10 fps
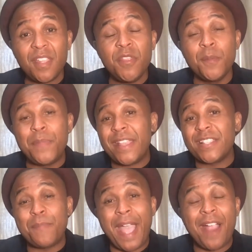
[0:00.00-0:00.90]
the
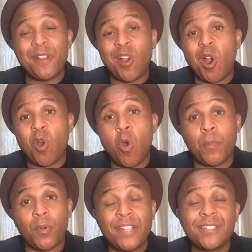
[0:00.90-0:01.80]
biggest barrier are
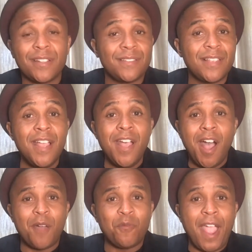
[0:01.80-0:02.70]
corporations
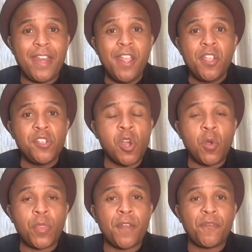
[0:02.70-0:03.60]
um, right you know
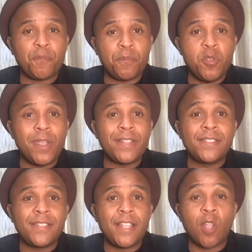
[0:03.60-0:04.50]
the you can
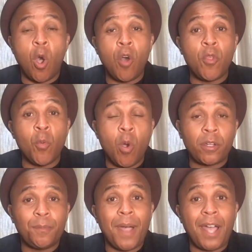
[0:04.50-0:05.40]
send all the
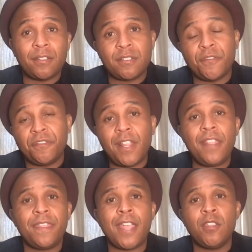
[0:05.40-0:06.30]
water bottles to
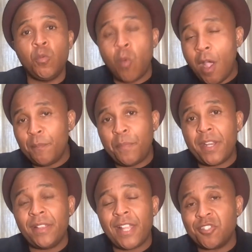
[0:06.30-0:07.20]
flint that you want but
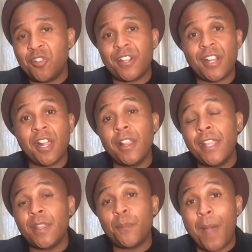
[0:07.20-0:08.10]
unless you're going to
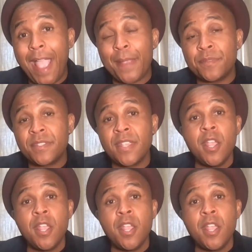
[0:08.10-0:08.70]
clean the pipes